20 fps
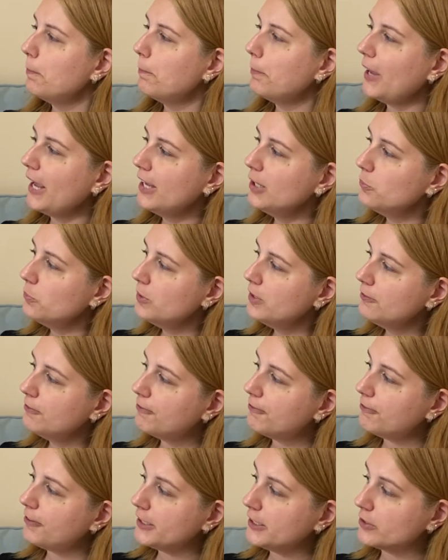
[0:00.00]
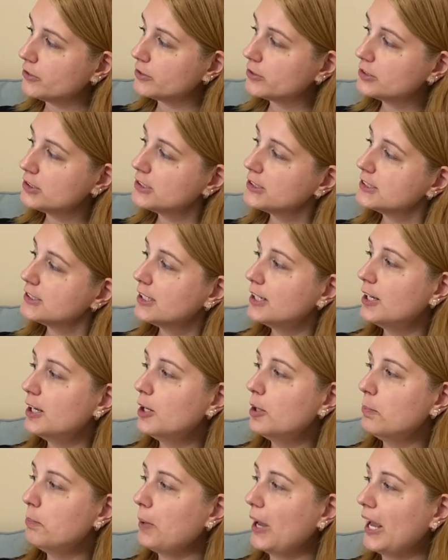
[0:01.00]
Penguin feathers.
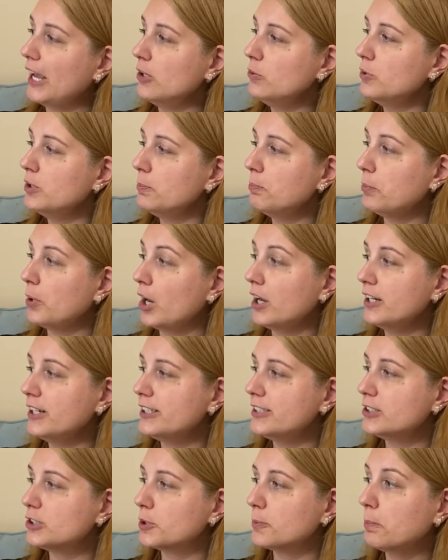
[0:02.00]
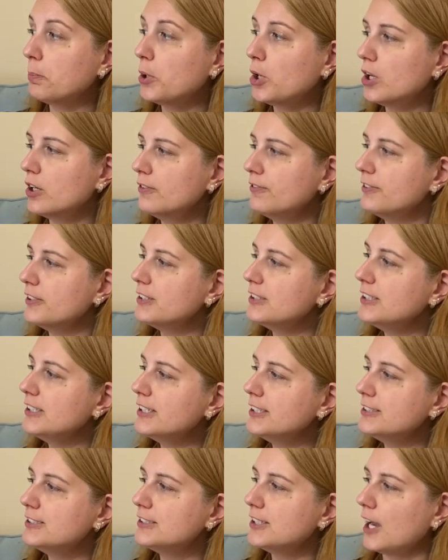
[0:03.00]
Penguin bodies are
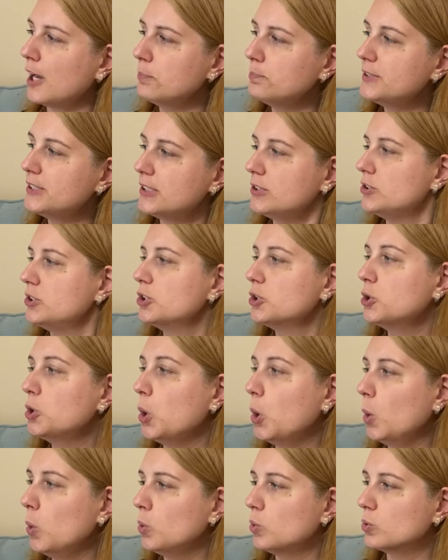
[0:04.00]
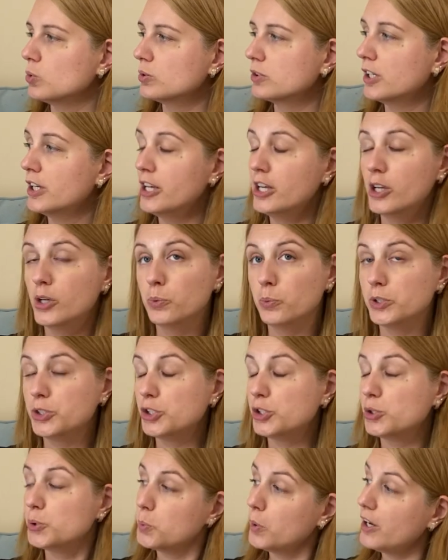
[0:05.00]
perfectly adapted to cold,
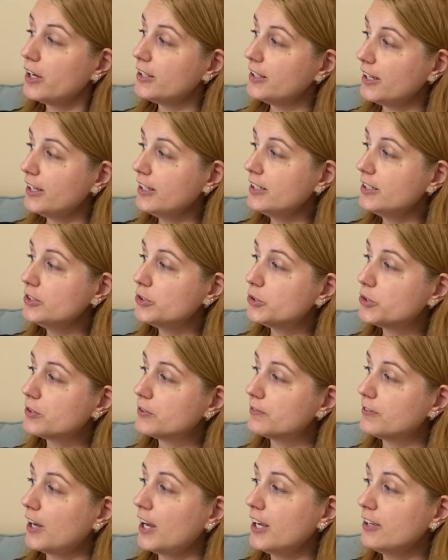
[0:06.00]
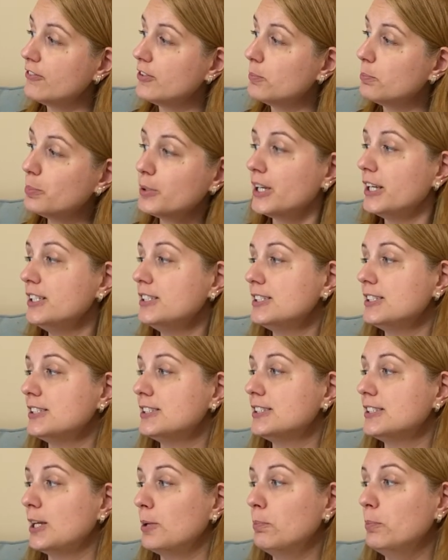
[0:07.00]
which is why they can survive in
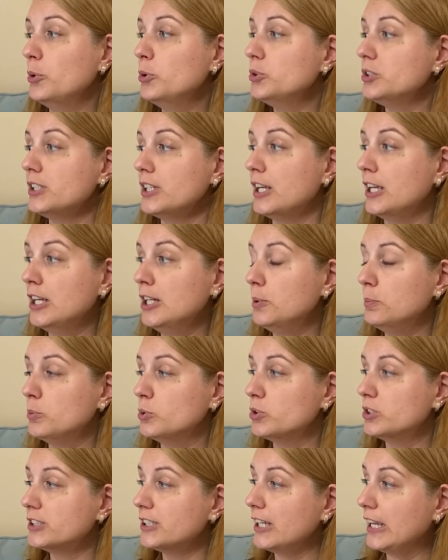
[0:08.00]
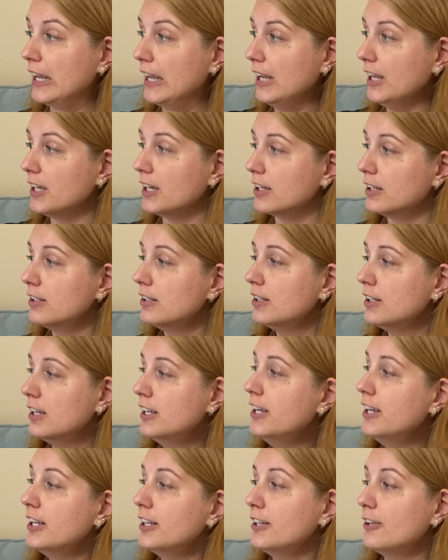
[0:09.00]
places that most animals can't.
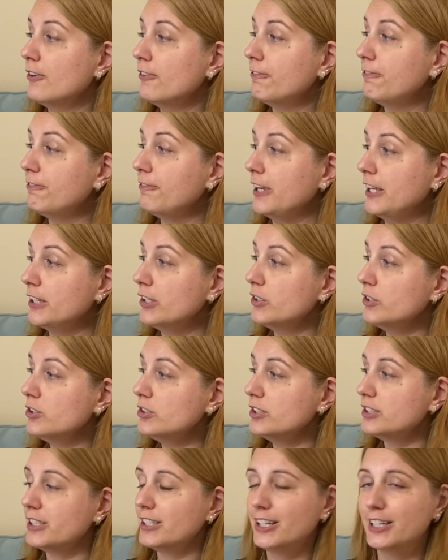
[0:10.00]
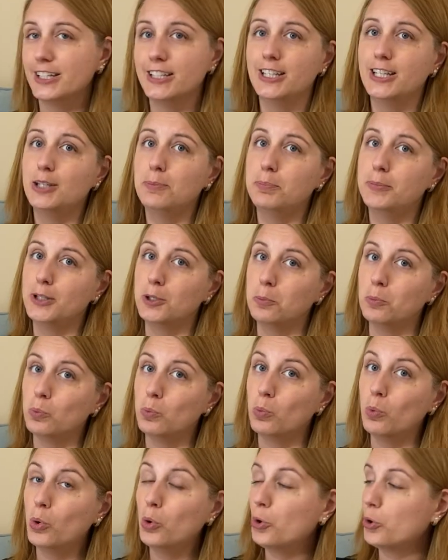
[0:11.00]
Their feathers keep
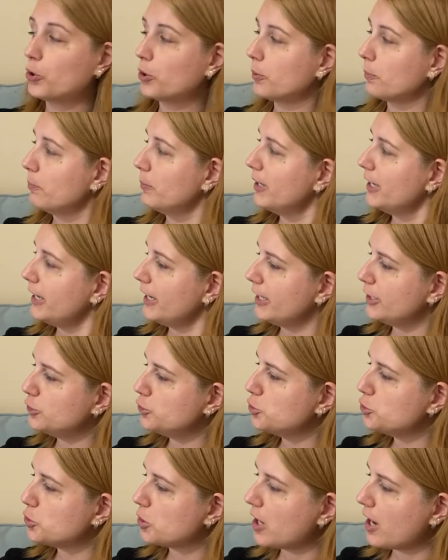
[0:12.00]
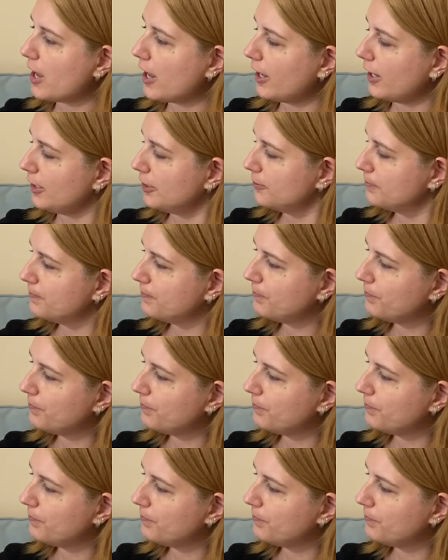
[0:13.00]
them warm and dry.